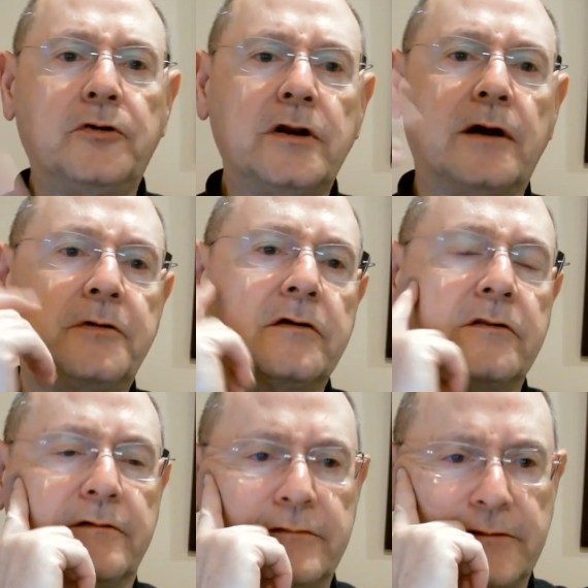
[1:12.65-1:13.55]
put up here
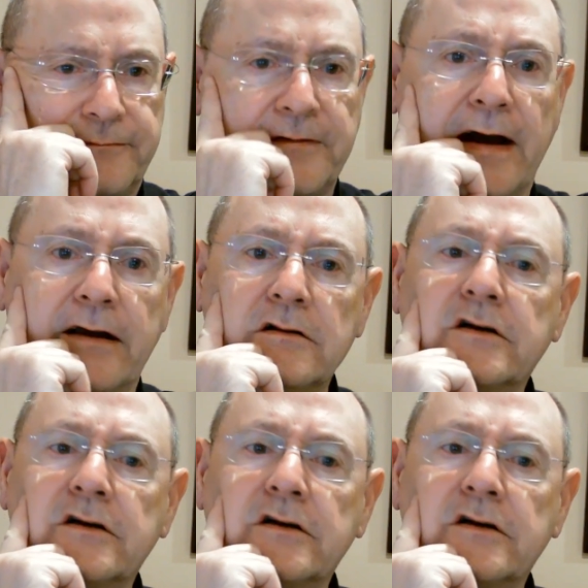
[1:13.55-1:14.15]
the file